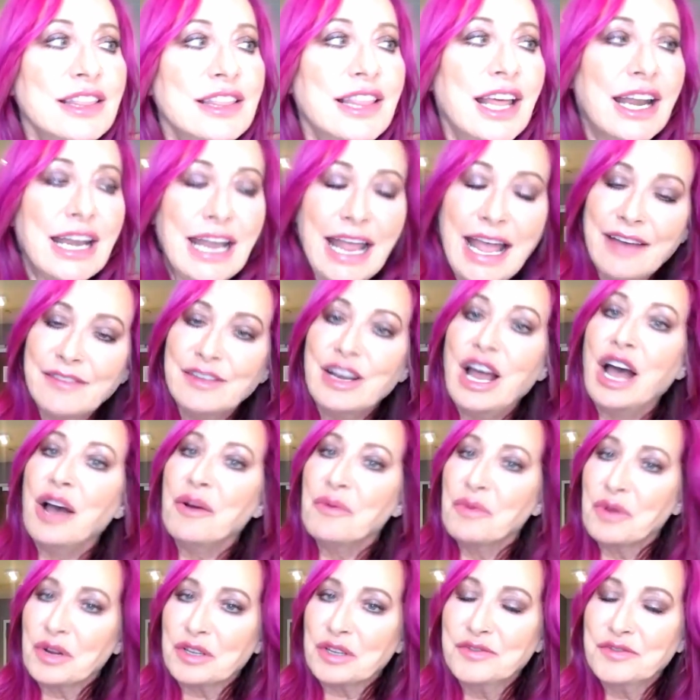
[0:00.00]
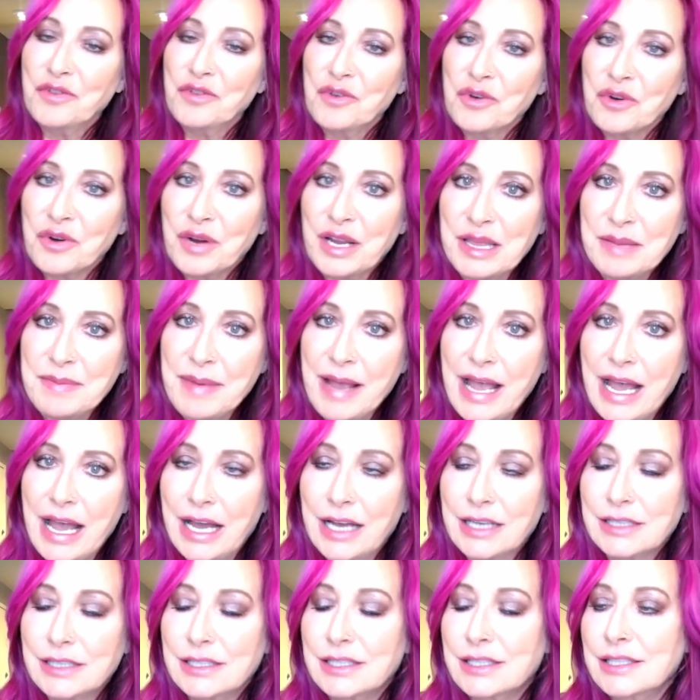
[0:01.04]
I have not worked for in the
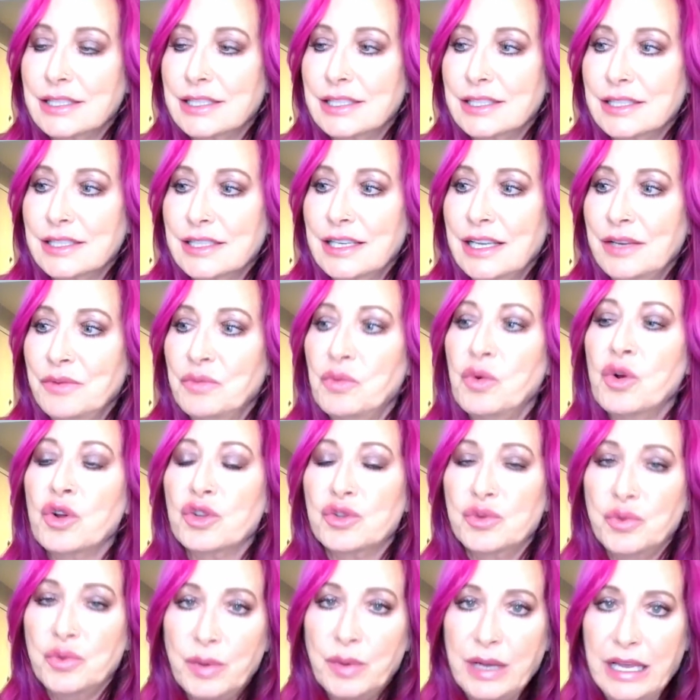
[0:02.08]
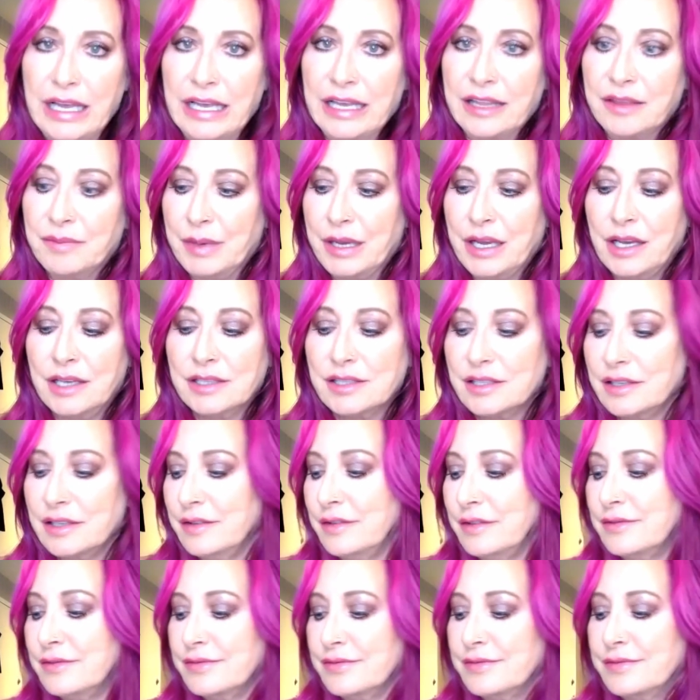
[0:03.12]
past and worked with because
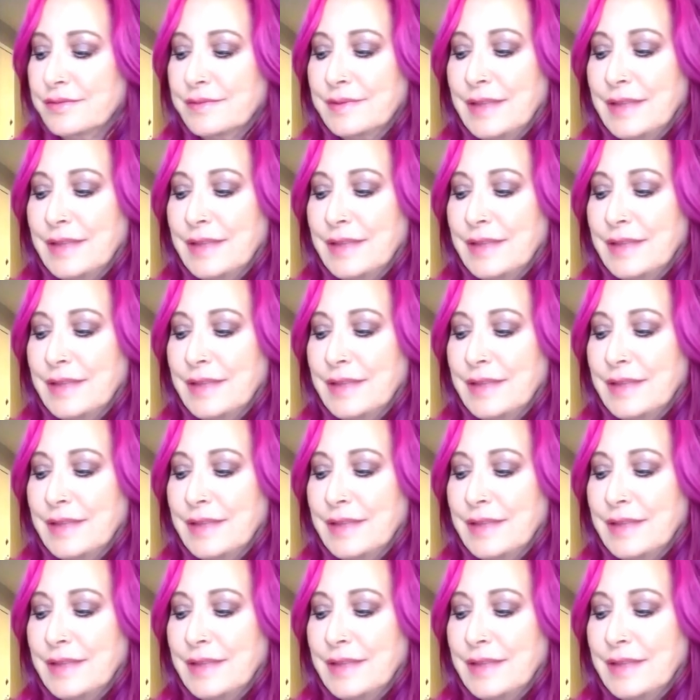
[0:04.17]
of